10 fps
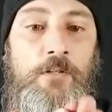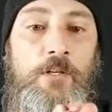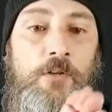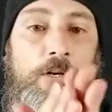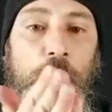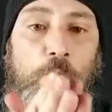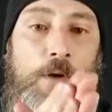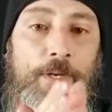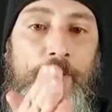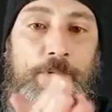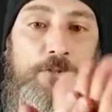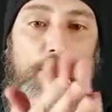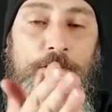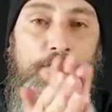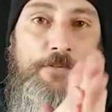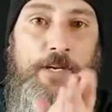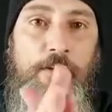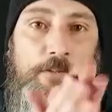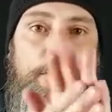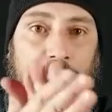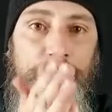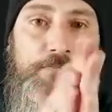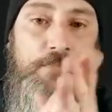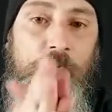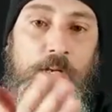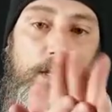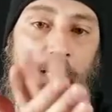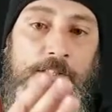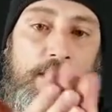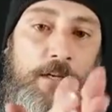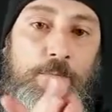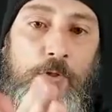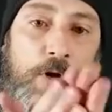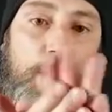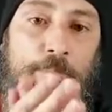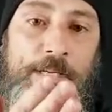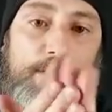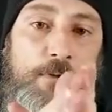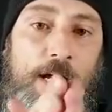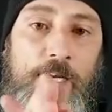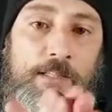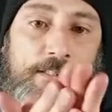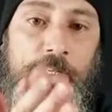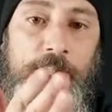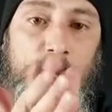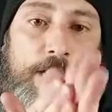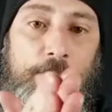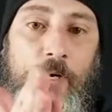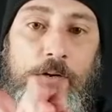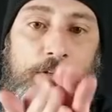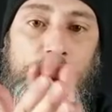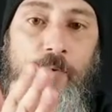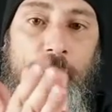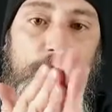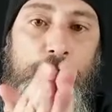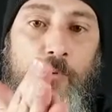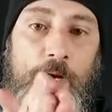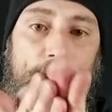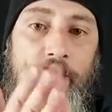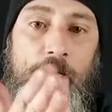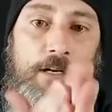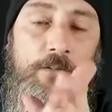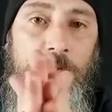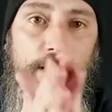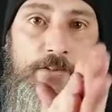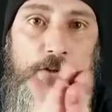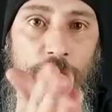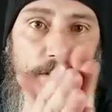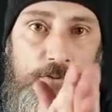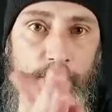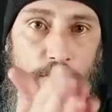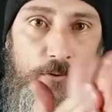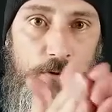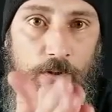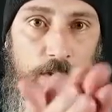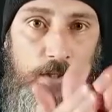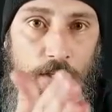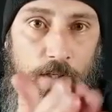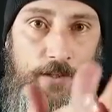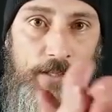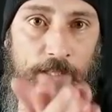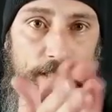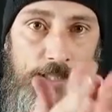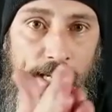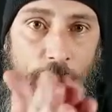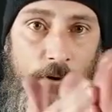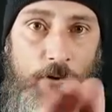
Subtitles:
ahead and rub it in between your fingers. The beeswax and shea butter is going to break down and turn into the carrier